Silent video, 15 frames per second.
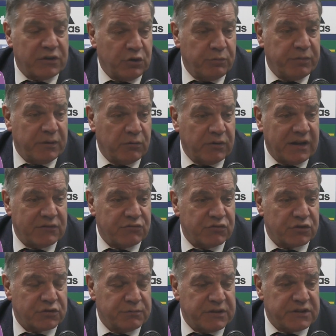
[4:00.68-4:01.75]
a little bit when
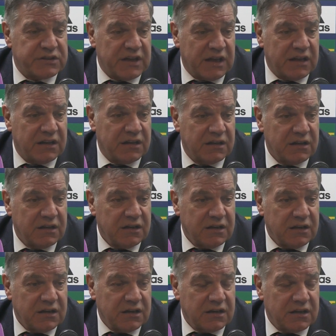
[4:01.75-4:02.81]
Andros missed that
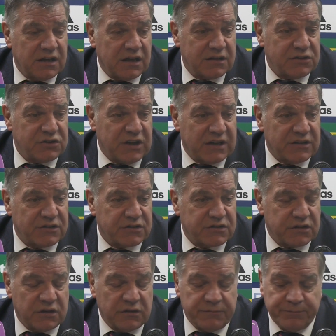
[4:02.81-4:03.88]
that
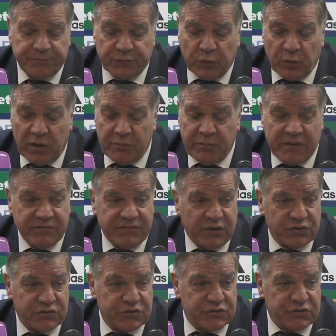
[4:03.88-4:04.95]
chance um, where Ben
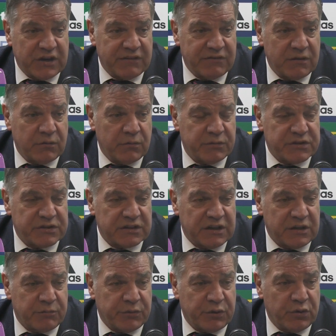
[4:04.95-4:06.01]
Foster saved it when we
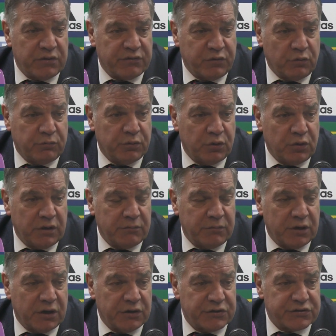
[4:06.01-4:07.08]
slid a mm. beautiful ball in
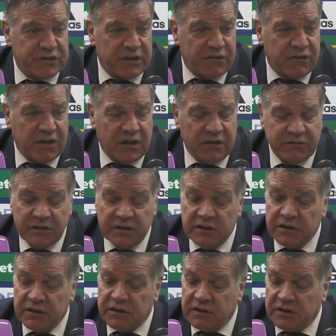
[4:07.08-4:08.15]
behind the centre half,
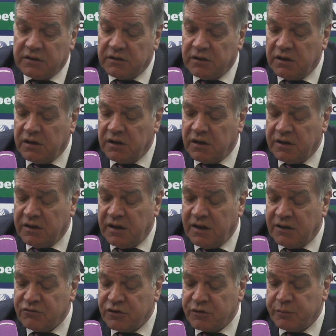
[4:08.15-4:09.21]
uh, and then
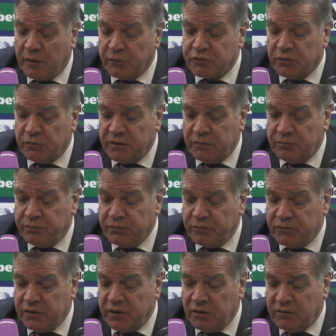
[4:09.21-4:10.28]
Andros pops up with a
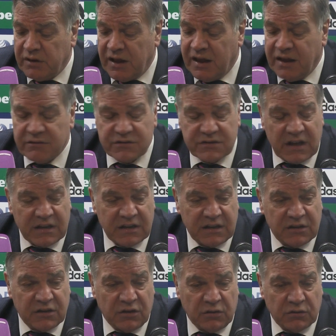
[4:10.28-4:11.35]
you know that
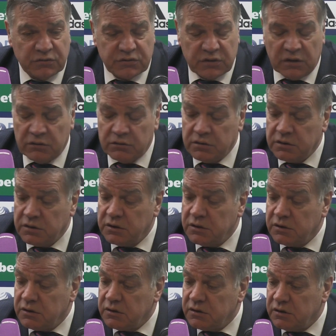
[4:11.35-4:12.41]
outstanding goal. So
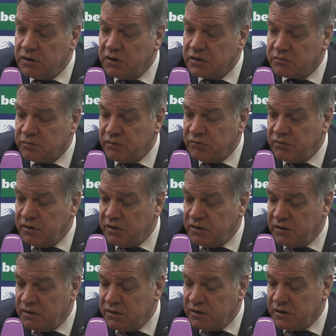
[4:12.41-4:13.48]
yes, we're uh,
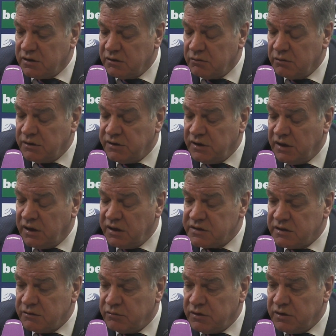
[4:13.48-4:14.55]
we're
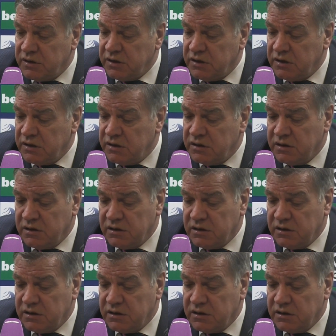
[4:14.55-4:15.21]
delighted with the uh,